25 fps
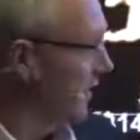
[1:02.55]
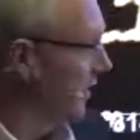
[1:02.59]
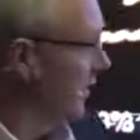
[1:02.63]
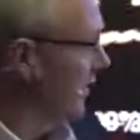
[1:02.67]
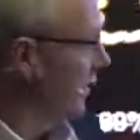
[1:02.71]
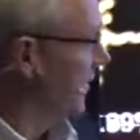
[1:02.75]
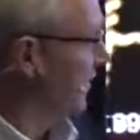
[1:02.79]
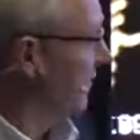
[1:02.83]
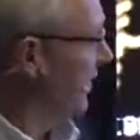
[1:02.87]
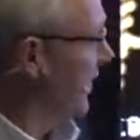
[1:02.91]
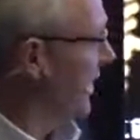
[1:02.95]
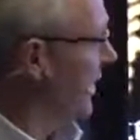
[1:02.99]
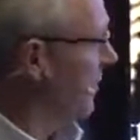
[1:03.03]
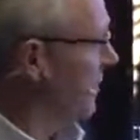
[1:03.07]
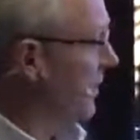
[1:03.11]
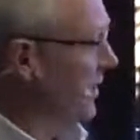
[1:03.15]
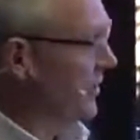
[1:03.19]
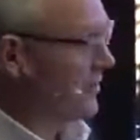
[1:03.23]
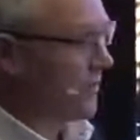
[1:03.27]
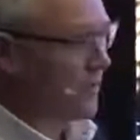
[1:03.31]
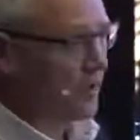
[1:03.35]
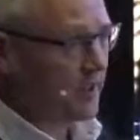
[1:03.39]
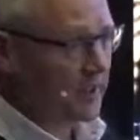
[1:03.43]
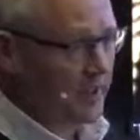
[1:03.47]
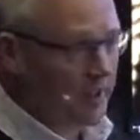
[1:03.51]
The
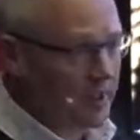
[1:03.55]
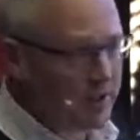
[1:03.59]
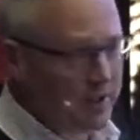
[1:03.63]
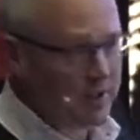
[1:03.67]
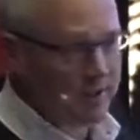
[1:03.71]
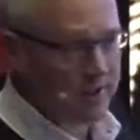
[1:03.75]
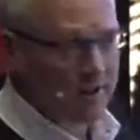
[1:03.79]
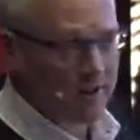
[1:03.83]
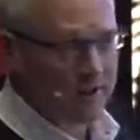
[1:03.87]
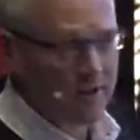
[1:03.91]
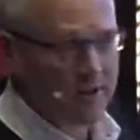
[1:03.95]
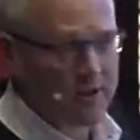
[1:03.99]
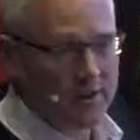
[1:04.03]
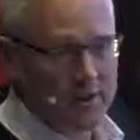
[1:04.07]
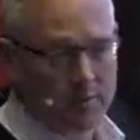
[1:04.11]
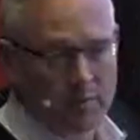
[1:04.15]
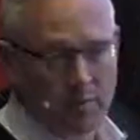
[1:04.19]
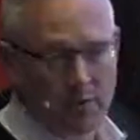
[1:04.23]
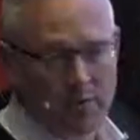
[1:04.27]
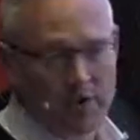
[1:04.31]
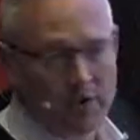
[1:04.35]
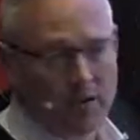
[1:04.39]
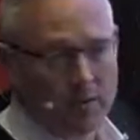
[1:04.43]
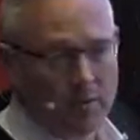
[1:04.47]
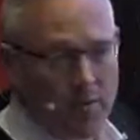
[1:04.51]
fundamental theory, though, is it
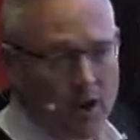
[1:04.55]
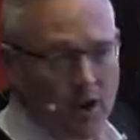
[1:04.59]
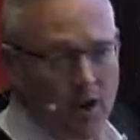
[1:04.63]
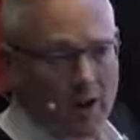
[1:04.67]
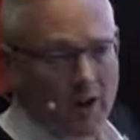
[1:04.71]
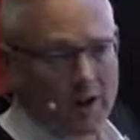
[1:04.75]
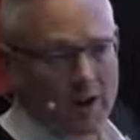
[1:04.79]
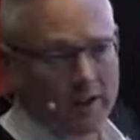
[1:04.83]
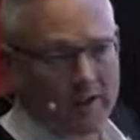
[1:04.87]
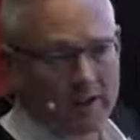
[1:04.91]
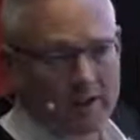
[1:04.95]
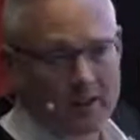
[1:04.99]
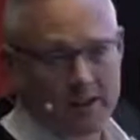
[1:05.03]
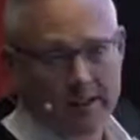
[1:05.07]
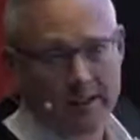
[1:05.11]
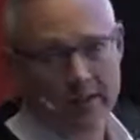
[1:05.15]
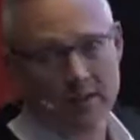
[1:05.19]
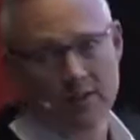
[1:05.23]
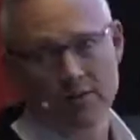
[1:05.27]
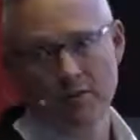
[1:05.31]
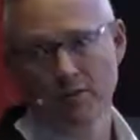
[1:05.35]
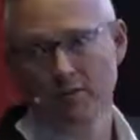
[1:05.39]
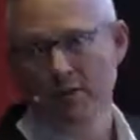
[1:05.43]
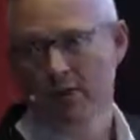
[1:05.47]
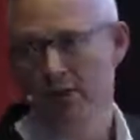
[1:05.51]
puts the market at the
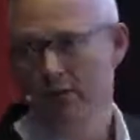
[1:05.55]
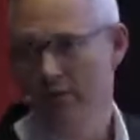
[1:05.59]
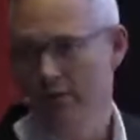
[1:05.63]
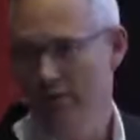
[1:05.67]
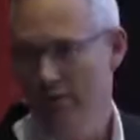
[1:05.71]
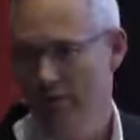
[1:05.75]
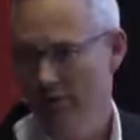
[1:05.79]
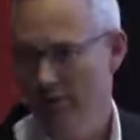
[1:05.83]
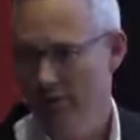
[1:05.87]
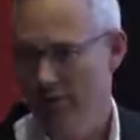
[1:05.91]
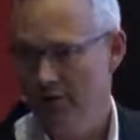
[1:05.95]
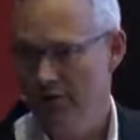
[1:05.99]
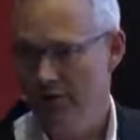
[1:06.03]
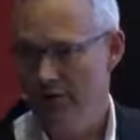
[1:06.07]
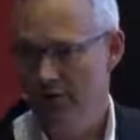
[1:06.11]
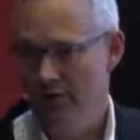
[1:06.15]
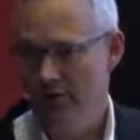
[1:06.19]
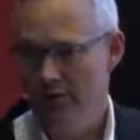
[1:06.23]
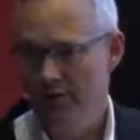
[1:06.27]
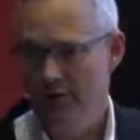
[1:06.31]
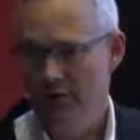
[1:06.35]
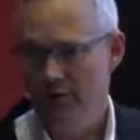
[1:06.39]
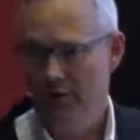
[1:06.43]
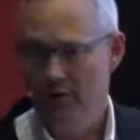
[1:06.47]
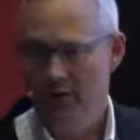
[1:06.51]
center of the universe.
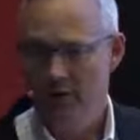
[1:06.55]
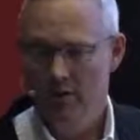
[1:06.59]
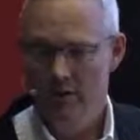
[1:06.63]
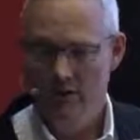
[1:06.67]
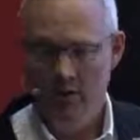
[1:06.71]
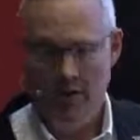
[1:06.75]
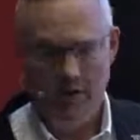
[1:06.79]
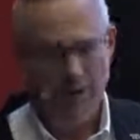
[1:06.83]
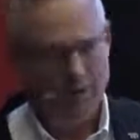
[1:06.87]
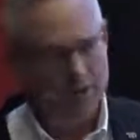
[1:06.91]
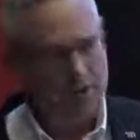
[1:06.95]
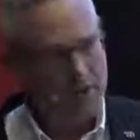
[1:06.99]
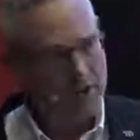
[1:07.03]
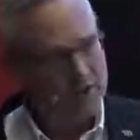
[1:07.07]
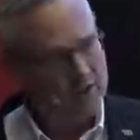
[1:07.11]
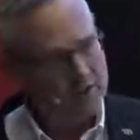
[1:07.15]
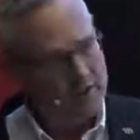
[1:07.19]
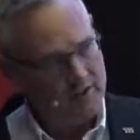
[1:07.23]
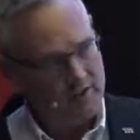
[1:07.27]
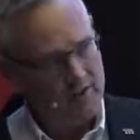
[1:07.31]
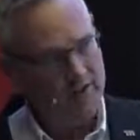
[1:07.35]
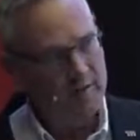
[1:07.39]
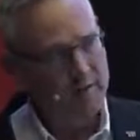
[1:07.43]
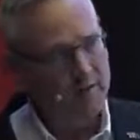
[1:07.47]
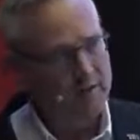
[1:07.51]
So if a share is
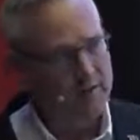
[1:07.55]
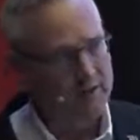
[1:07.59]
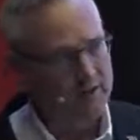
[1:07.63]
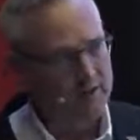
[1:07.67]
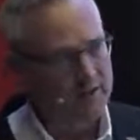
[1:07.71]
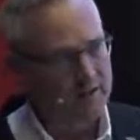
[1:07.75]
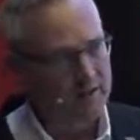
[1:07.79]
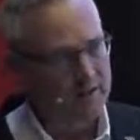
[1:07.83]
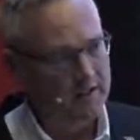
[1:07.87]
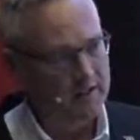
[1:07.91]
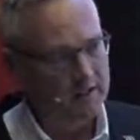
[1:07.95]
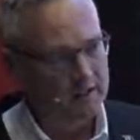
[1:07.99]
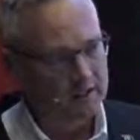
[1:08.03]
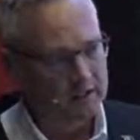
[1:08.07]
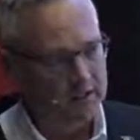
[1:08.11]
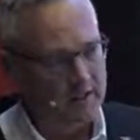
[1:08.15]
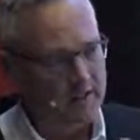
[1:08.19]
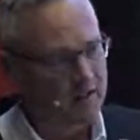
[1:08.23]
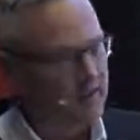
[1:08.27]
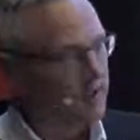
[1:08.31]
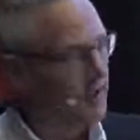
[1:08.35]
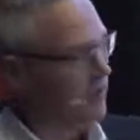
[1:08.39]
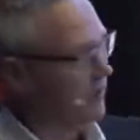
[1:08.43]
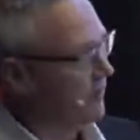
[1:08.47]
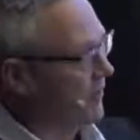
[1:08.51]
10% in the
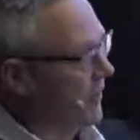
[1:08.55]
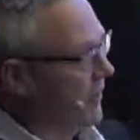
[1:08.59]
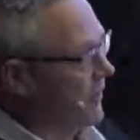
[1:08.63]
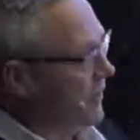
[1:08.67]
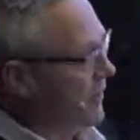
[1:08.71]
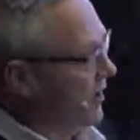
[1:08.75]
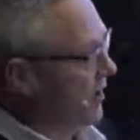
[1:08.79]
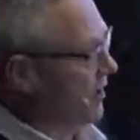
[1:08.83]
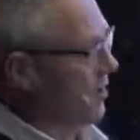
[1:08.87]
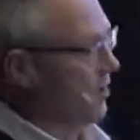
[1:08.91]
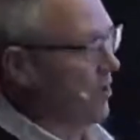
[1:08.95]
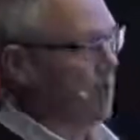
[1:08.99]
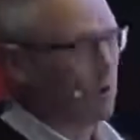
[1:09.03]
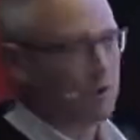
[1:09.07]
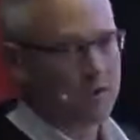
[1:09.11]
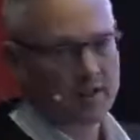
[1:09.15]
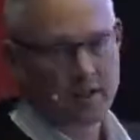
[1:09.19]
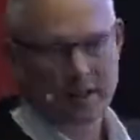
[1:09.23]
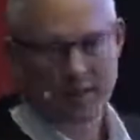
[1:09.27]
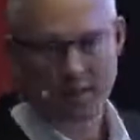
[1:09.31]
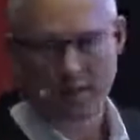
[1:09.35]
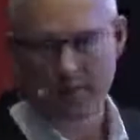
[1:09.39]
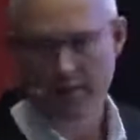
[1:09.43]
index, the fund's going to hold 10%.